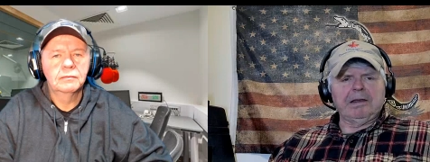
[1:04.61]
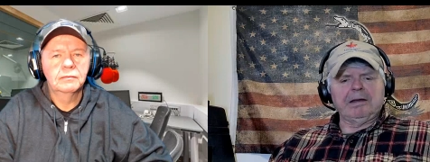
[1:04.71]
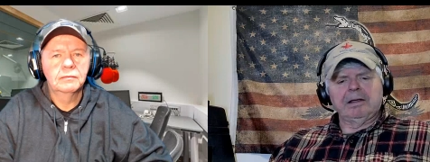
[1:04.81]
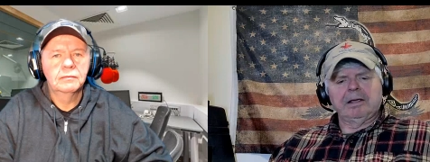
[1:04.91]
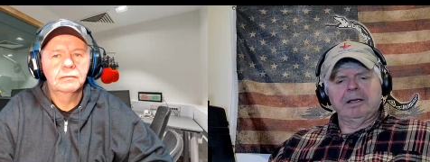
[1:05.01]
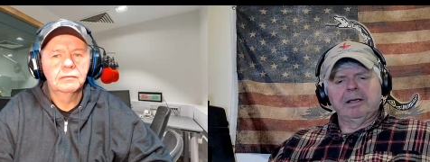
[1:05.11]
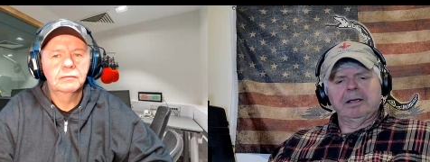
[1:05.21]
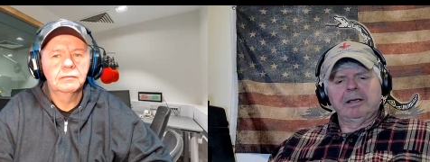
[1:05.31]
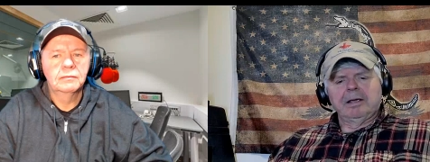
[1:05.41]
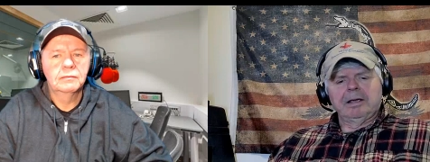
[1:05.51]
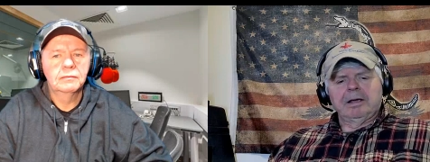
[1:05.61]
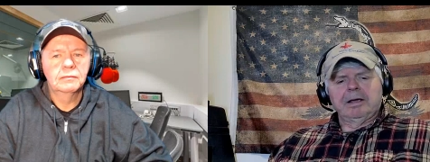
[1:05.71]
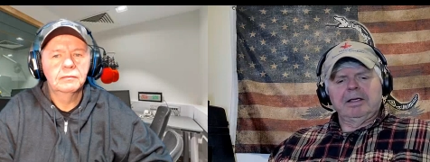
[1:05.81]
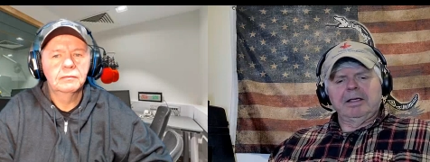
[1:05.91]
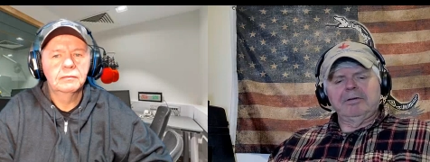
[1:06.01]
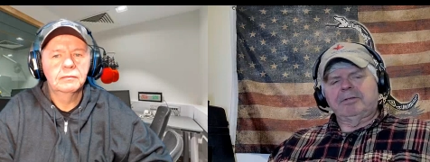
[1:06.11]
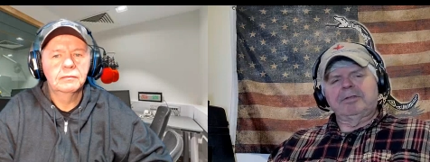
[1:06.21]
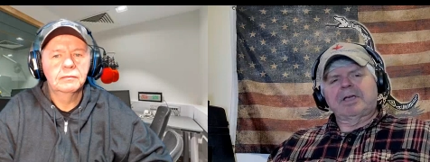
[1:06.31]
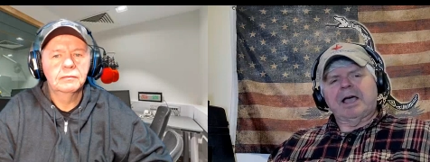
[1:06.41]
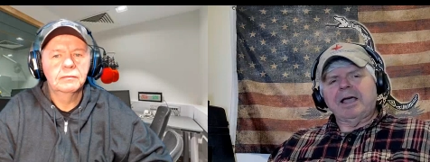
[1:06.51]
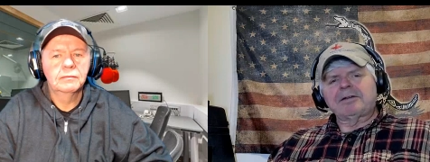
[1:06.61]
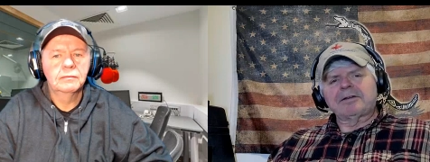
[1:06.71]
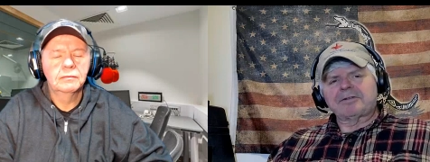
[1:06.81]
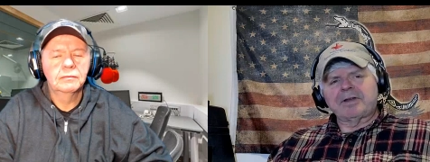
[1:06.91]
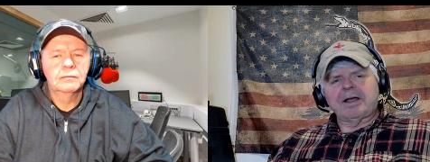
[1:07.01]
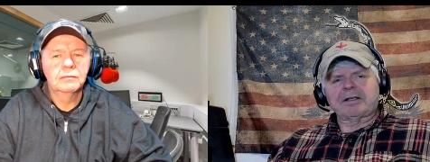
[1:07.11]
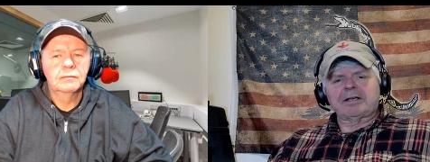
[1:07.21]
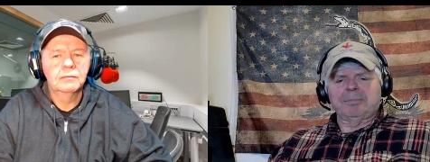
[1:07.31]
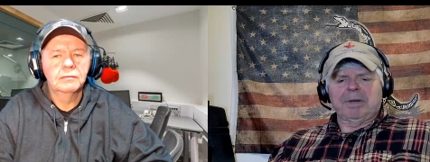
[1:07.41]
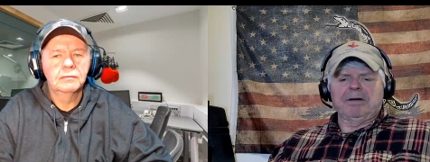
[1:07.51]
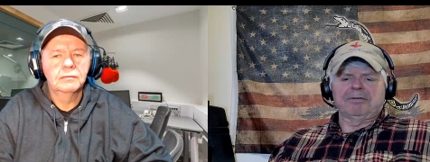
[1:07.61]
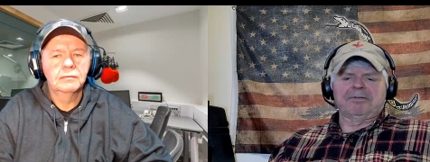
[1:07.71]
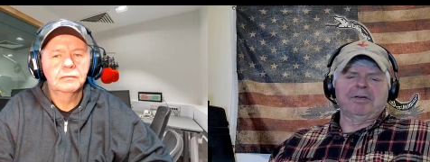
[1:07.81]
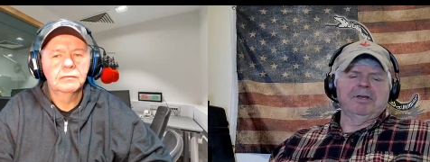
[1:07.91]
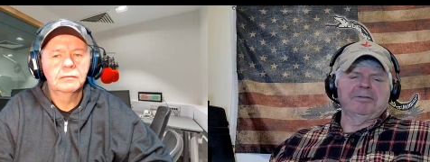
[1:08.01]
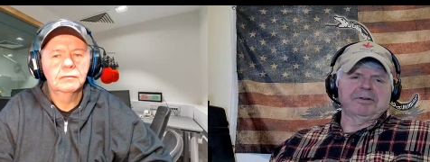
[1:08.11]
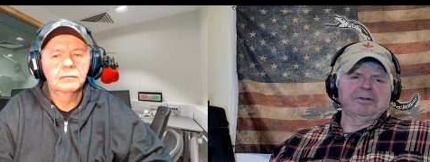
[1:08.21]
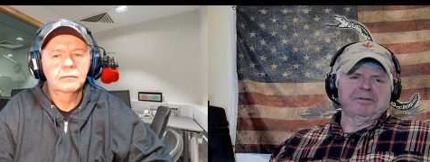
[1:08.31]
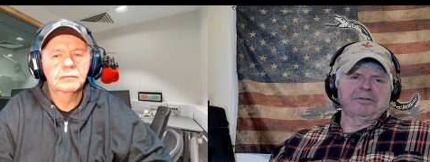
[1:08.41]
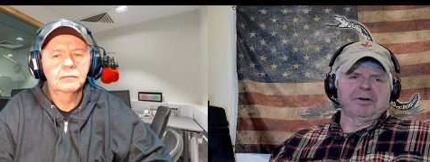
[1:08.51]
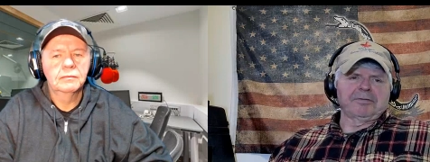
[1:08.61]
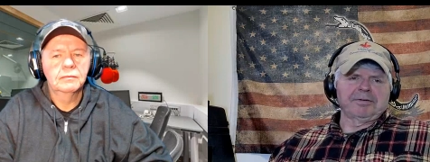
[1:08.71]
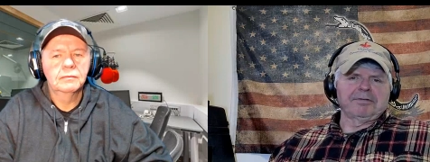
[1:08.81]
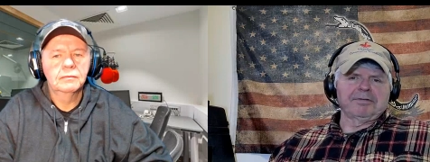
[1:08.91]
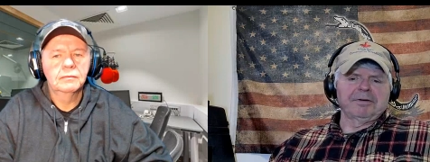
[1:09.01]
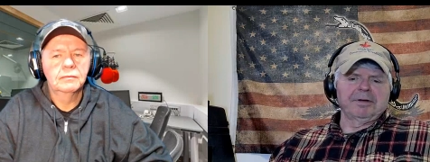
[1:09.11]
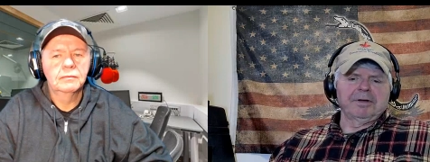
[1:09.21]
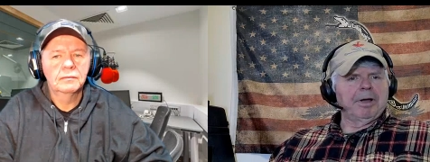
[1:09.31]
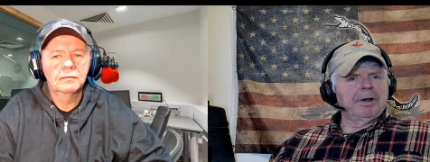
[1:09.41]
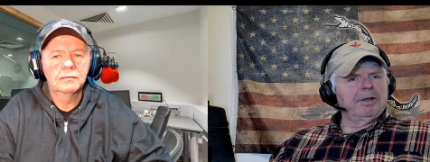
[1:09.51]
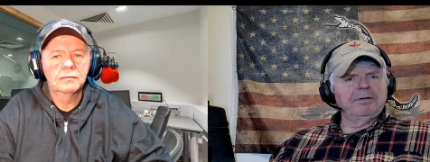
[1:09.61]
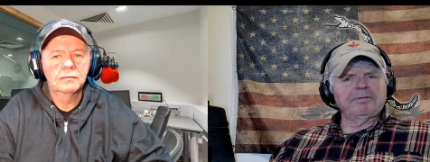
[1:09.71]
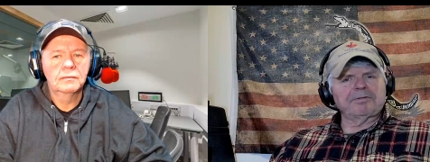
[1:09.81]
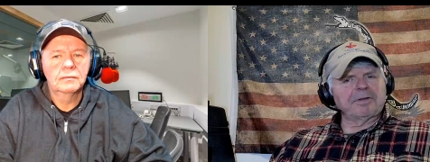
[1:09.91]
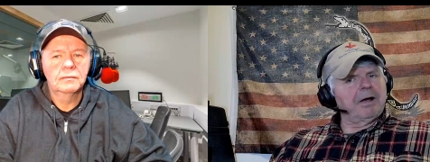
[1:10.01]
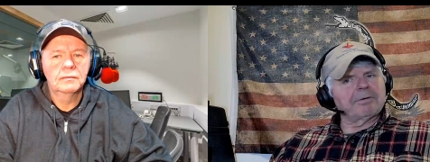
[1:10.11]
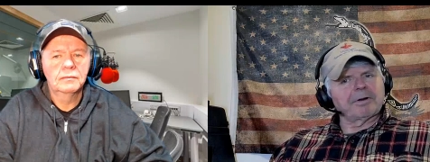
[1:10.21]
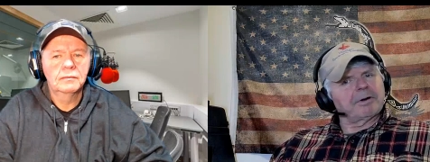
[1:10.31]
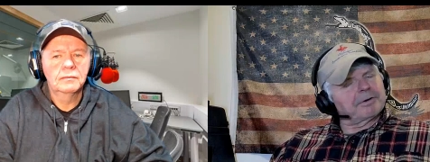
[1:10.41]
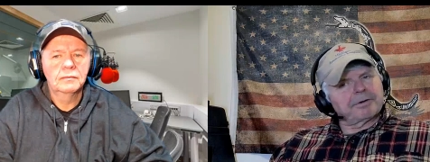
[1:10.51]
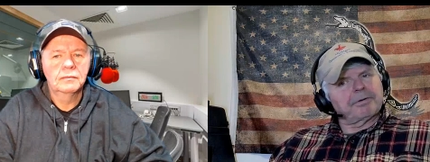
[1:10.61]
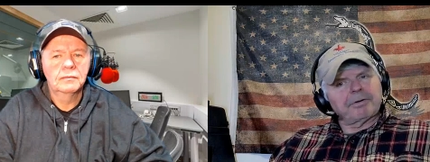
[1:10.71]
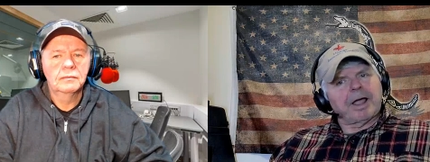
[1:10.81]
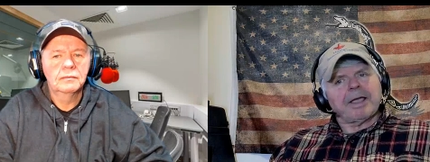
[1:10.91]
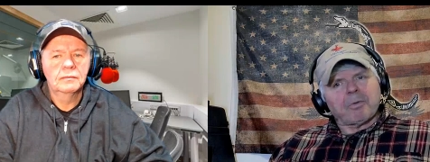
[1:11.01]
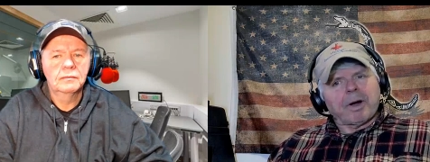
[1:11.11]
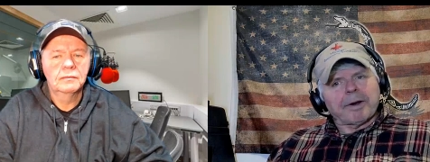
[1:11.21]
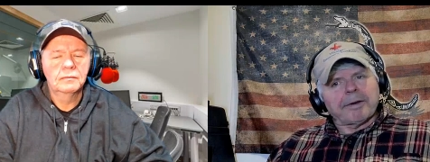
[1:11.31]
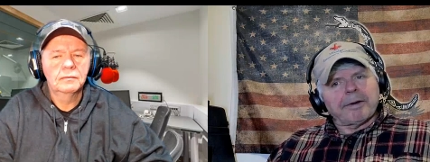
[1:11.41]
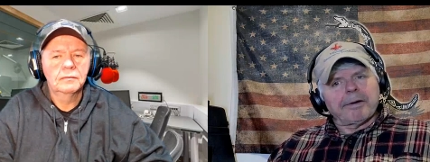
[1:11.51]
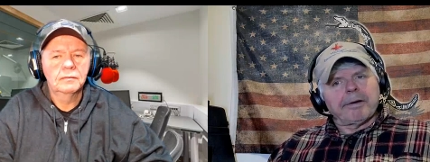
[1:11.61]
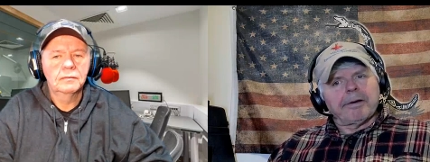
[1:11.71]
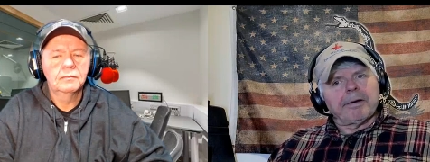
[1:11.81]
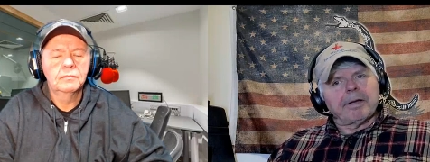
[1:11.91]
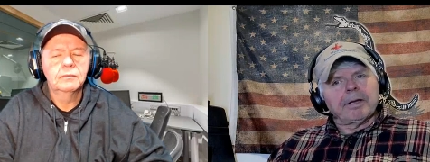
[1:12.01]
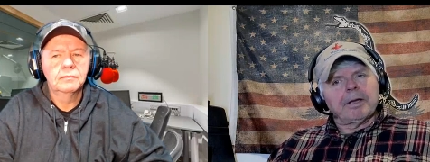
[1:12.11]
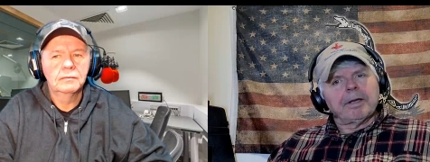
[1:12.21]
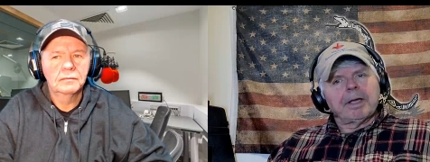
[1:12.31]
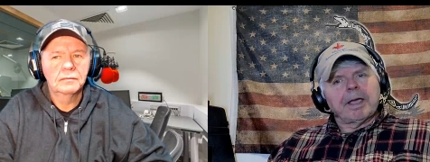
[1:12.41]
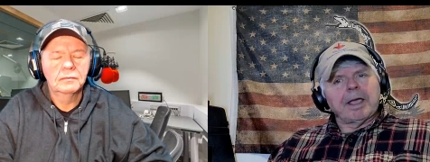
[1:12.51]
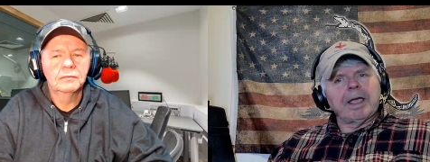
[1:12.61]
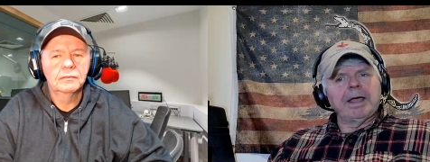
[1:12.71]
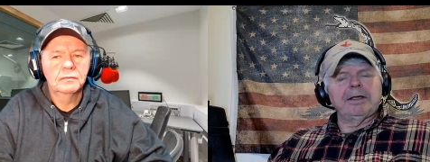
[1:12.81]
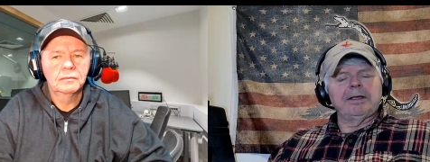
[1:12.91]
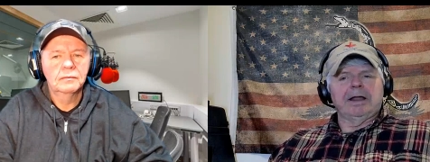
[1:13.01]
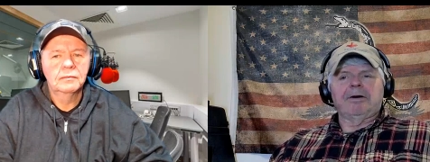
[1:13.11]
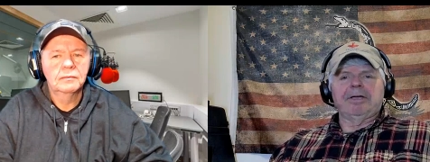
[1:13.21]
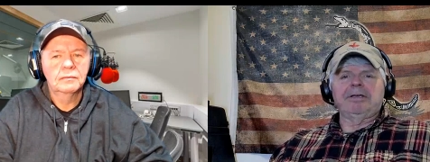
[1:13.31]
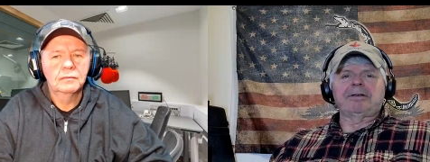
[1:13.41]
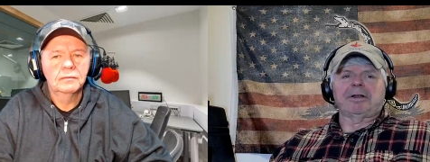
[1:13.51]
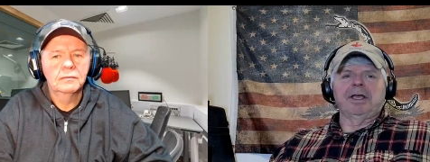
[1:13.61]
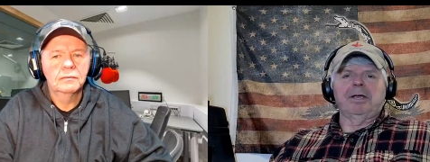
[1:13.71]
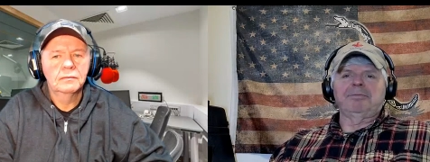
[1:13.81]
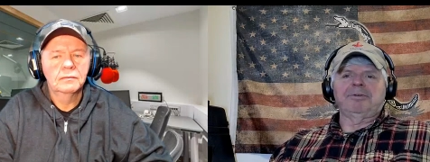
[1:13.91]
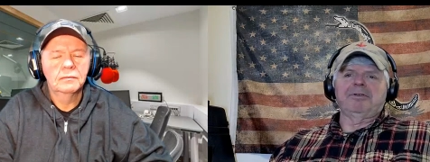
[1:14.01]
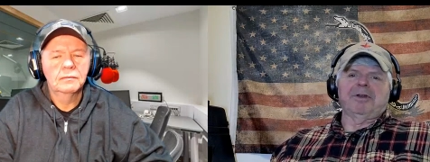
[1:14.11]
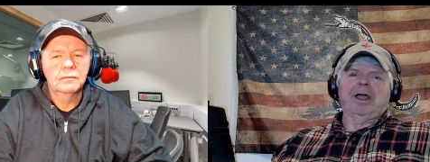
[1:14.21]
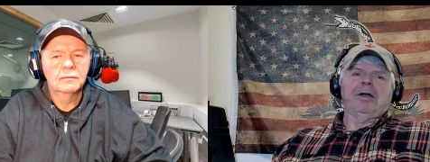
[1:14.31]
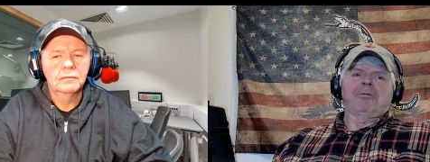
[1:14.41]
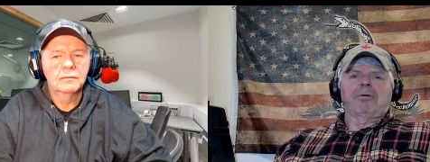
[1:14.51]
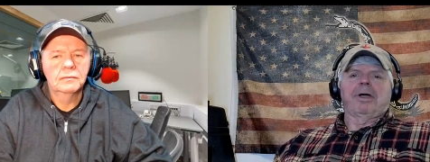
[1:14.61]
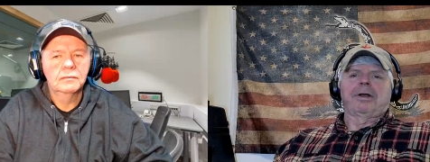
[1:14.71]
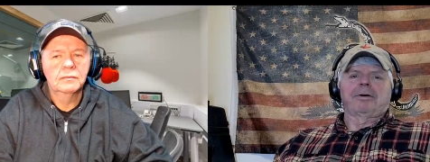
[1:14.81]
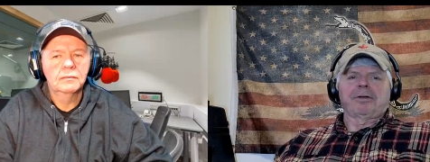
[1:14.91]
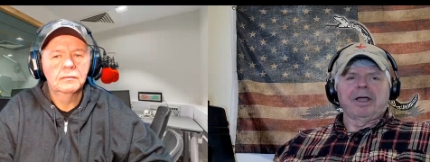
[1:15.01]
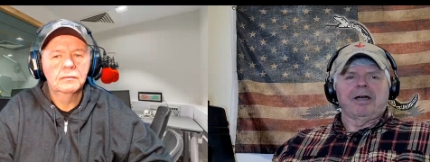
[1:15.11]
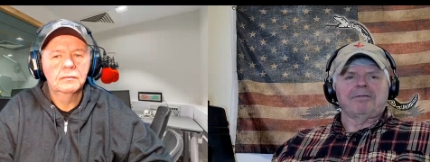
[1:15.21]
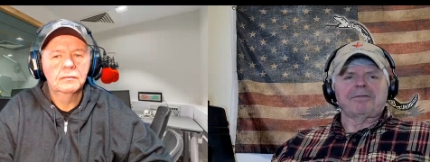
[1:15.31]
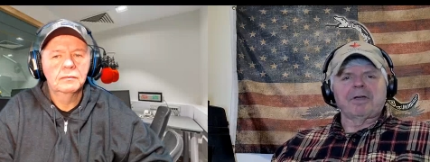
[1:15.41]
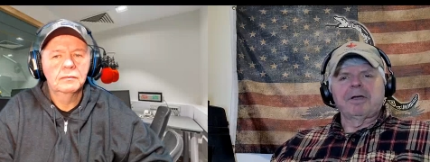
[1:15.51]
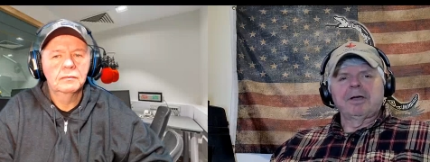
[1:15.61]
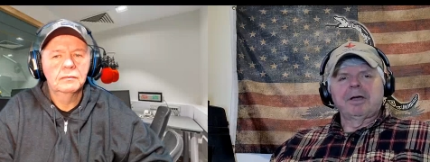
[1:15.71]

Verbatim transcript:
Speaker 1: and he the guy does not come out and say he's a conservative, but he's sounding a little like one. And he now he claims he's not right or left,